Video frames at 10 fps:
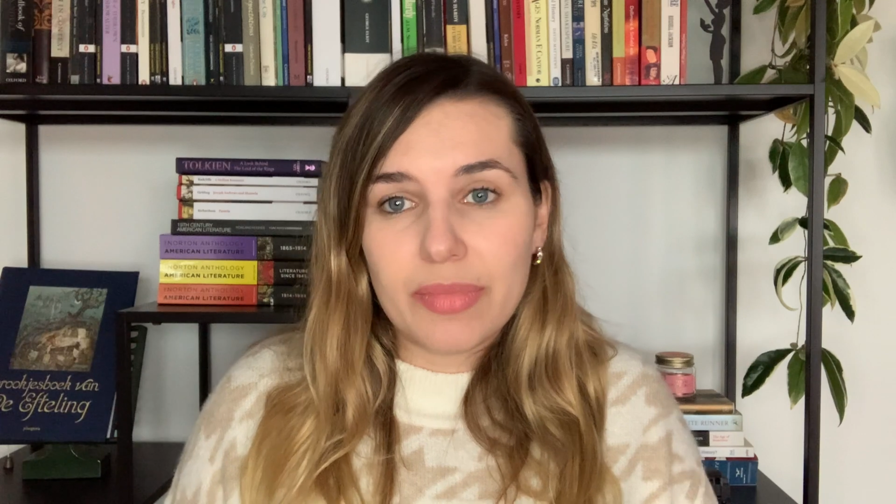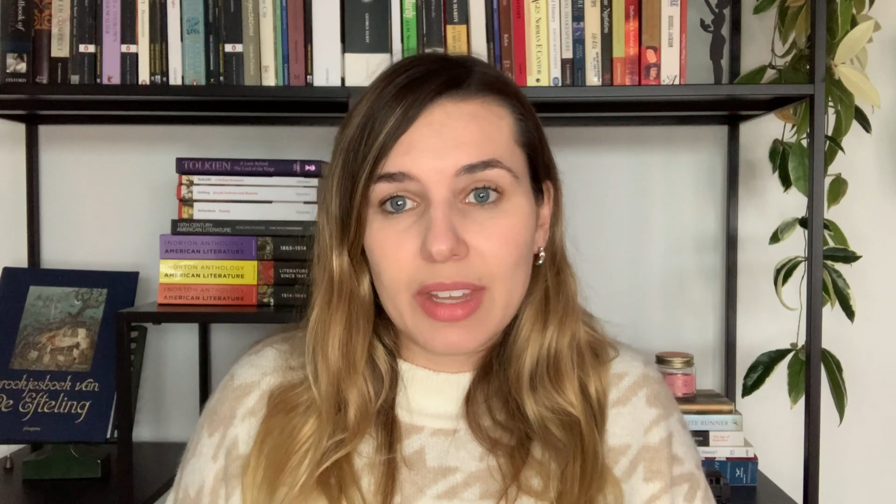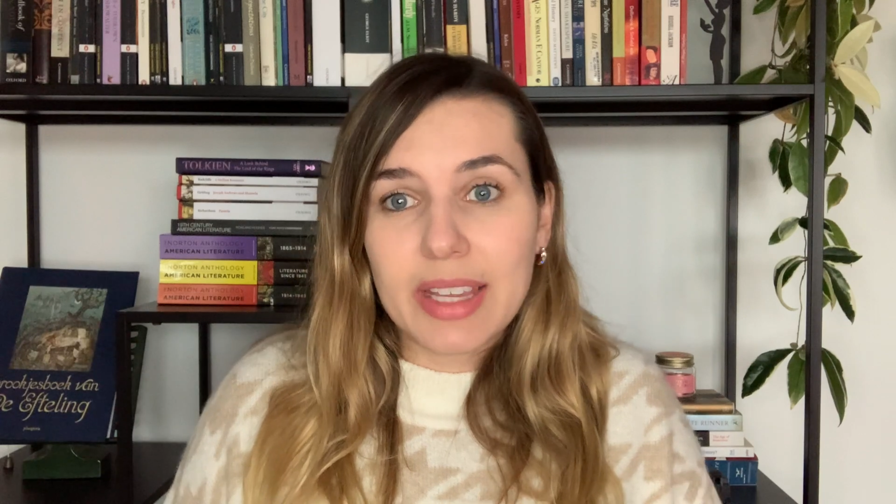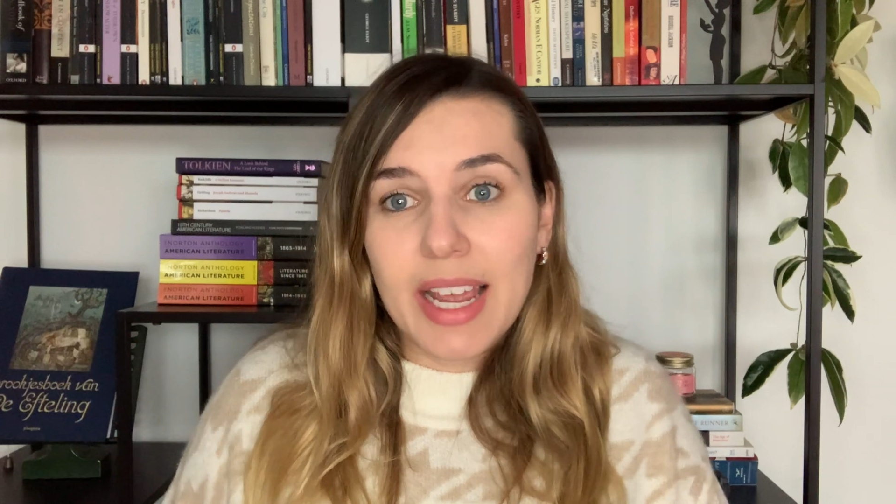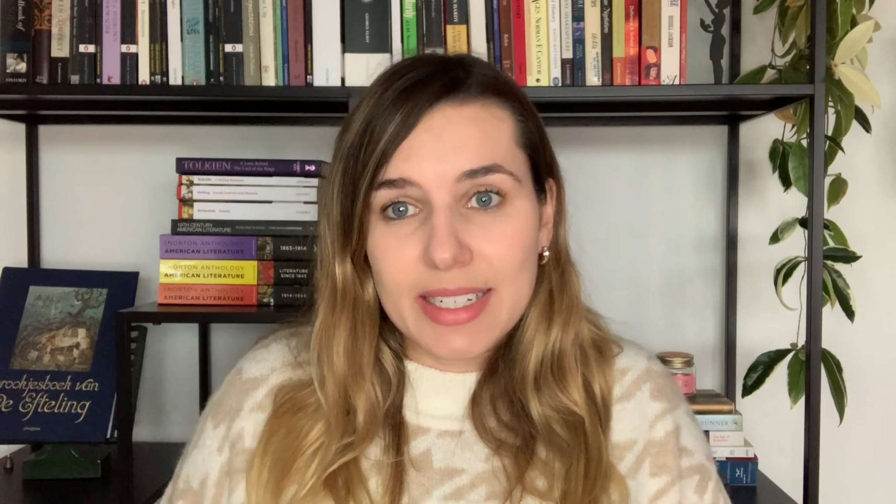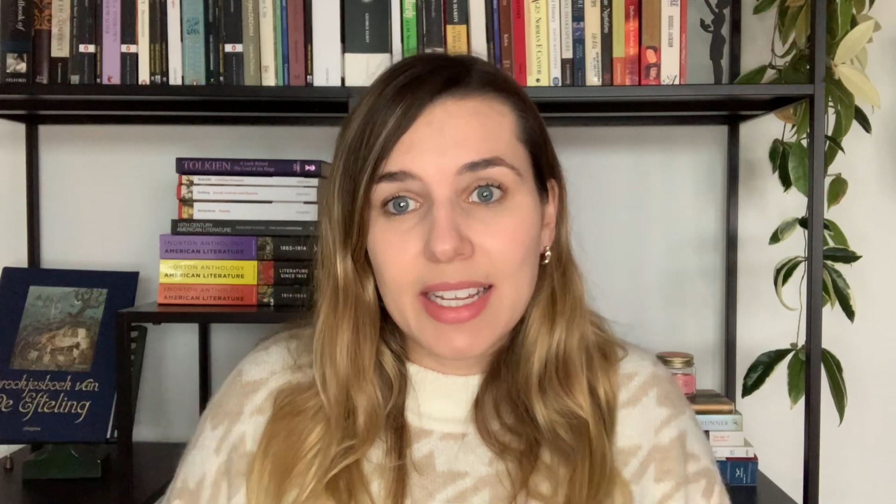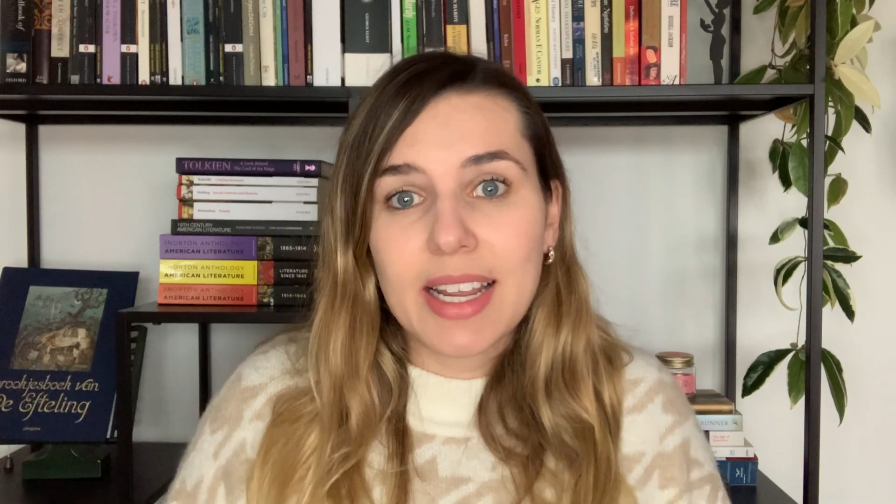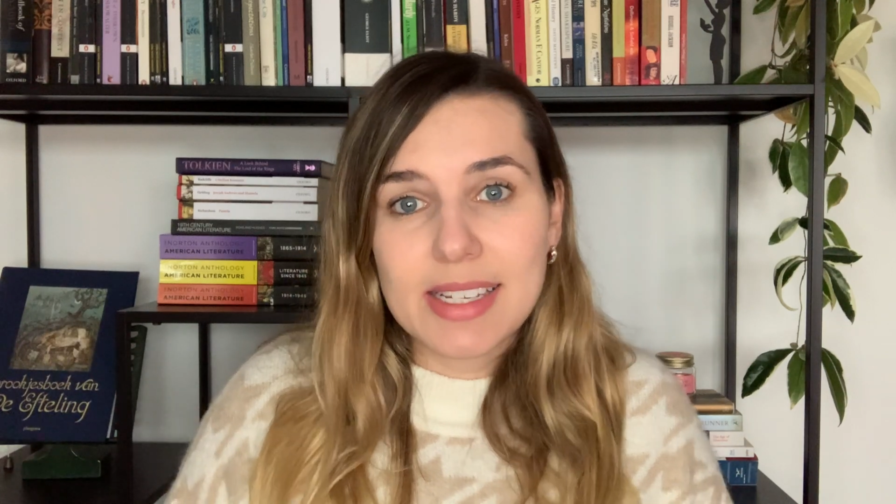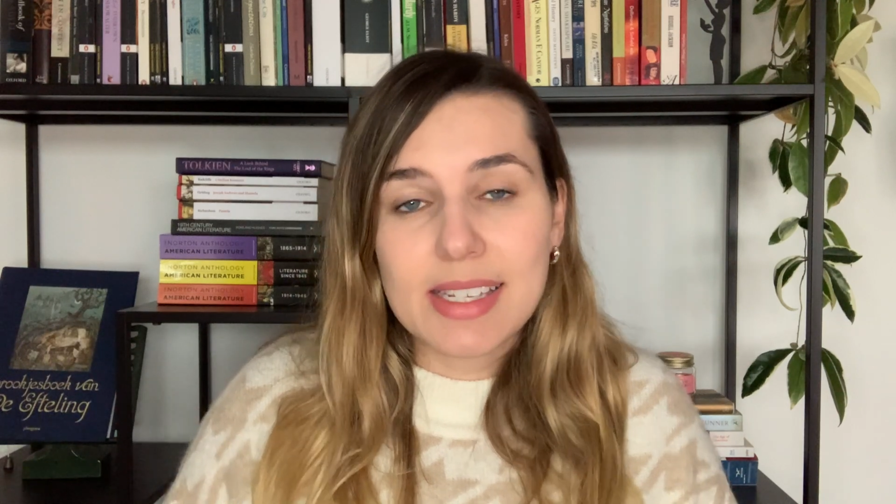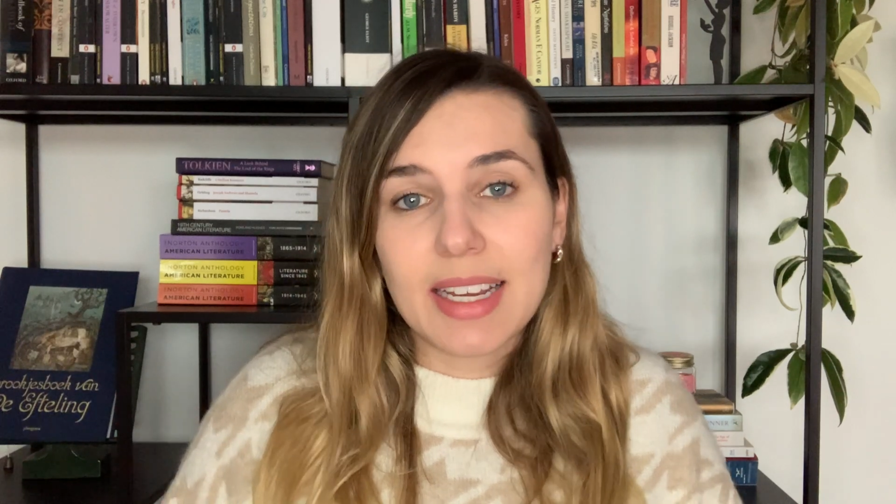the idea
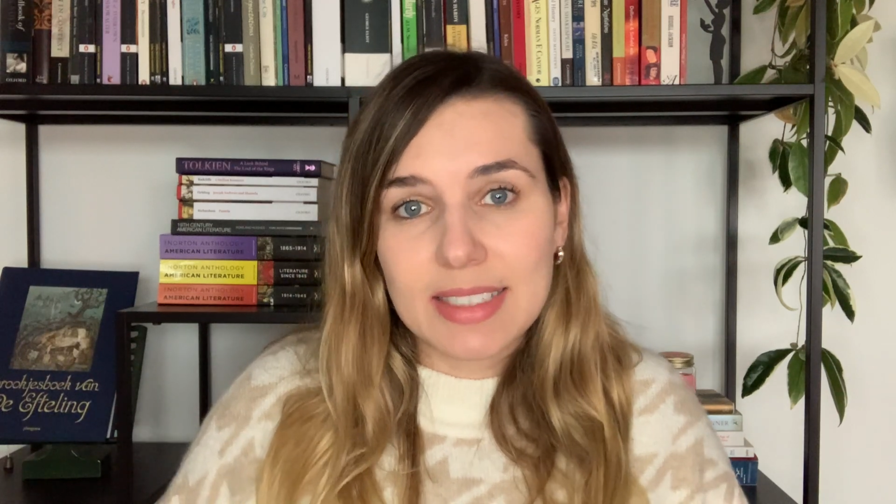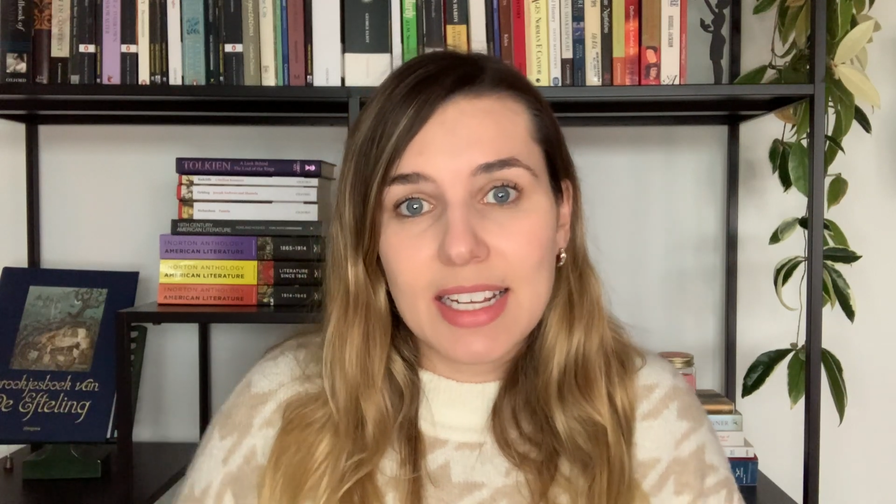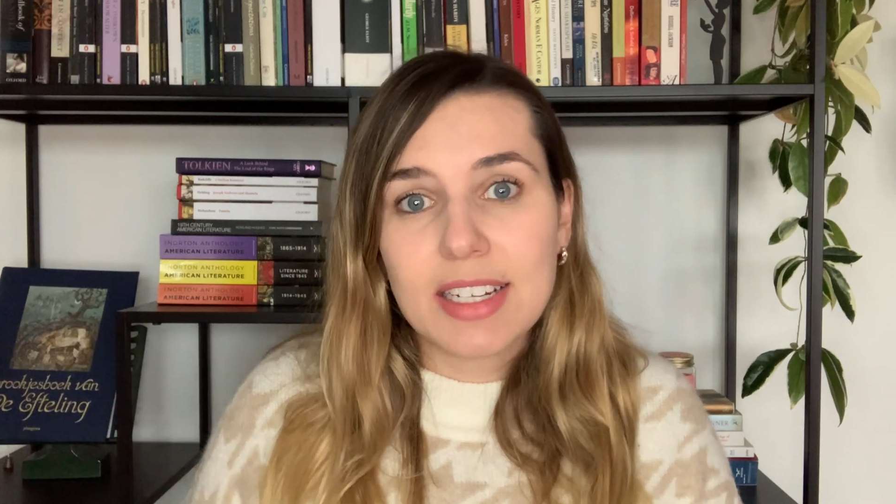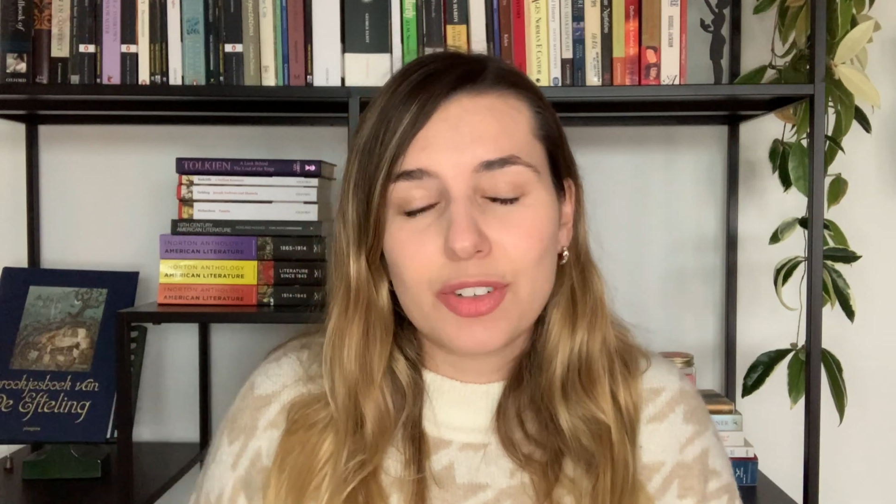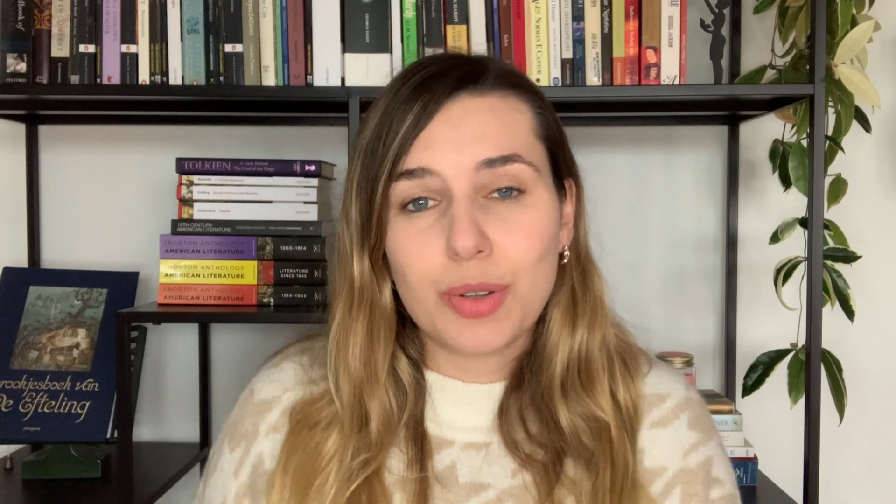is indeed